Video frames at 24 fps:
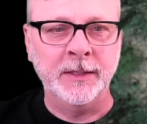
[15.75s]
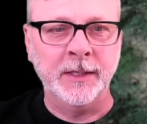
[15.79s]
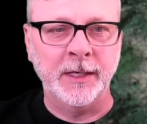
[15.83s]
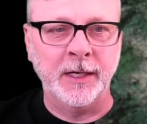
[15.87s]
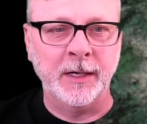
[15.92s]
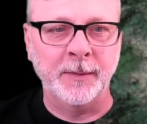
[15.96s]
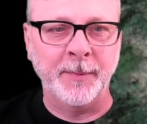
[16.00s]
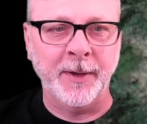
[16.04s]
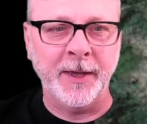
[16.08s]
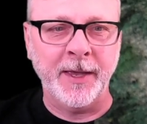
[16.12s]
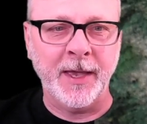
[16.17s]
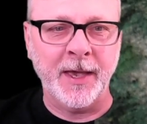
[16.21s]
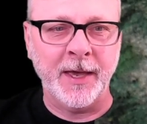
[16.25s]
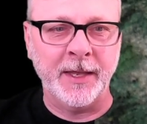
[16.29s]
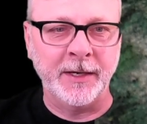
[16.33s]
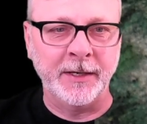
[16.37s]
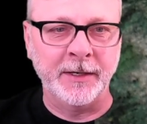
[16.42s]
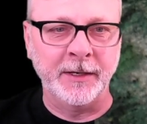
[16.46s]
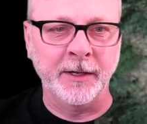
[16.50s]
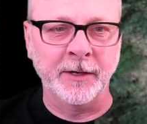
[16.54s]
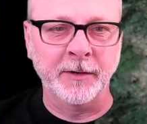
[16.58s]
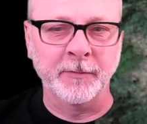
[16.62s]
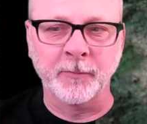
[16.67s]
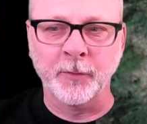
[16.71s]
I had
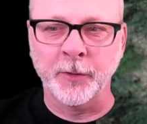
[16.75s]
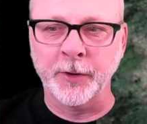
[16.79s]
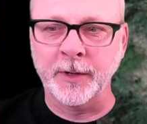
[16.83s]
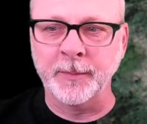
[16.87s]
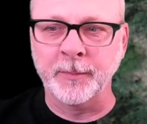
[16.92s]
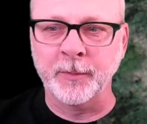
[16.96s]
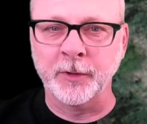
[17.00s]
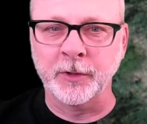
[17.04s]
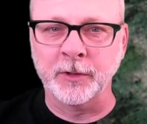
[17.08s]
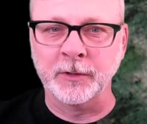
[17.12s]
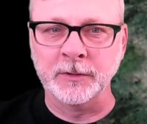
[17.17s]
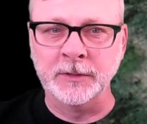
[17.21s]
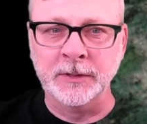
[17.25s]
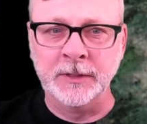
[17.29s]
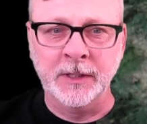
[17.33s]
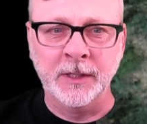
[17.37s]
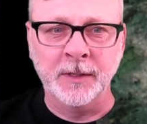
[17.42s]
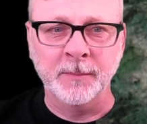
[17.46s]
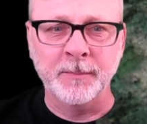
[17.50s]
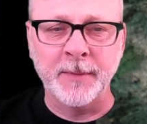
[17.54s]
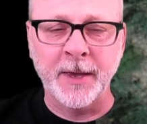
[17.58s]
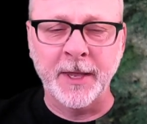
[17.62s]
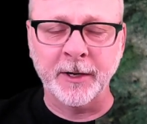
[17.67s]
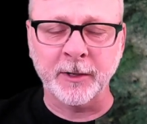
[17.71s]
an unavoidable
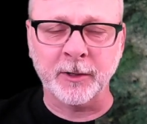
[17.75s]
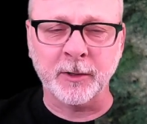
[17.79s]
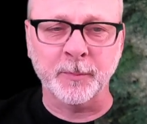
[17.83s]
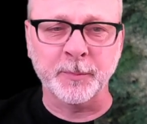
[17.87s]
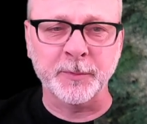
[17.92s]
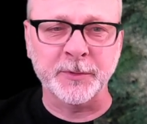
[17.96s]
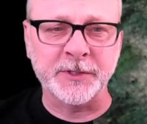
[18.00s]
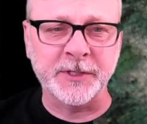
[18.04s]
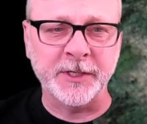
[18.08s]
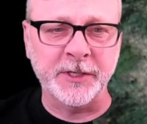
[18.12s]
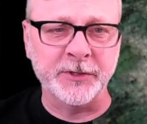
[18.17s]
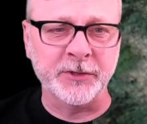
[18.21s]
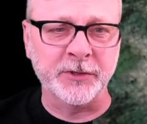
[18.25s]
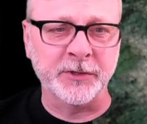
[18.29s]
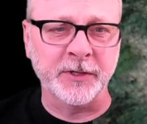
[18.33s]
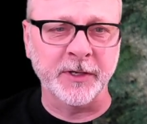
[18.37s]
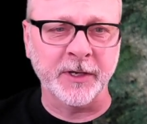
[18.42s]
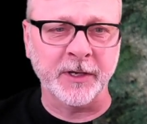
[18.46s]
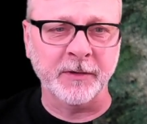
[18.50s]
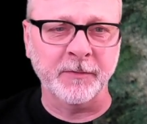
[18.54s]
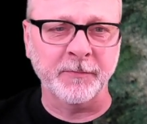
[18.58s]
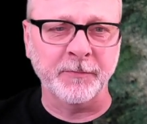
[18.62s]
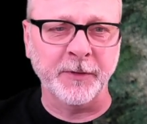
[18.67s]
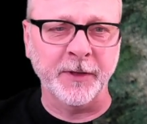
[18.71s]
medical procedure
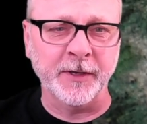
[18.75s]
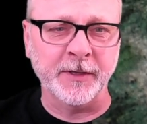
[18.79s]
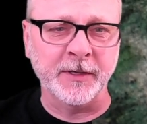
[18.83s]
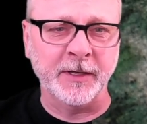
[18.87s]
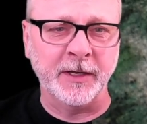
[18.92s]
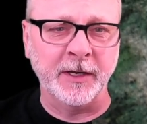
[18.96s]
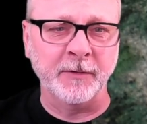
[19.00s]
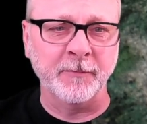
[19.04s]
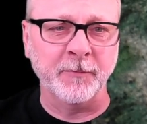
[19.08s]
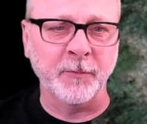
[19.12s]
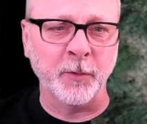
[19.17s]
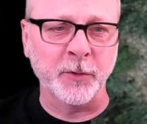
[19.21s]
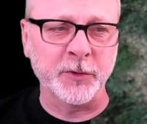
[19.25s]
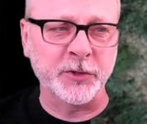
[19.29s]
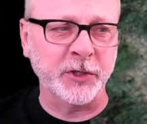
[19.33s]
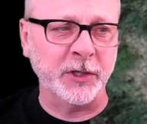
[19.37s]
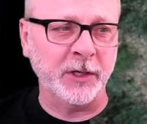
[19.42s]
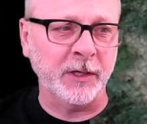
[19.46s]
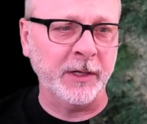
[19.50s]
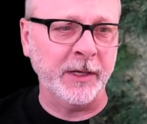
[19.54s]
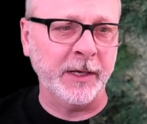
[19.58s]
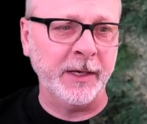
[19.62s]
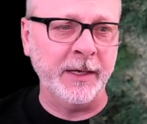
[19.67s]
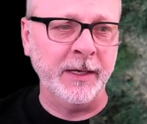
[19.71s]
that conflicted,
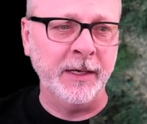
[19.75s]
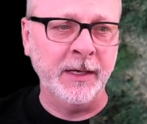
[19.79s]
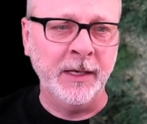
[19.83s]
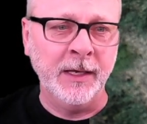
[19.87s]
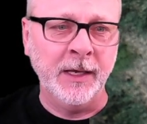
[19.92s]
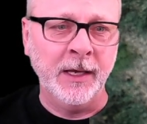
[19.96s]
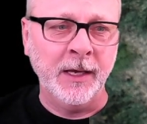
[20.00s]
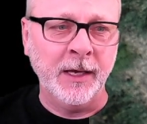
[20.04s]
unfortunately.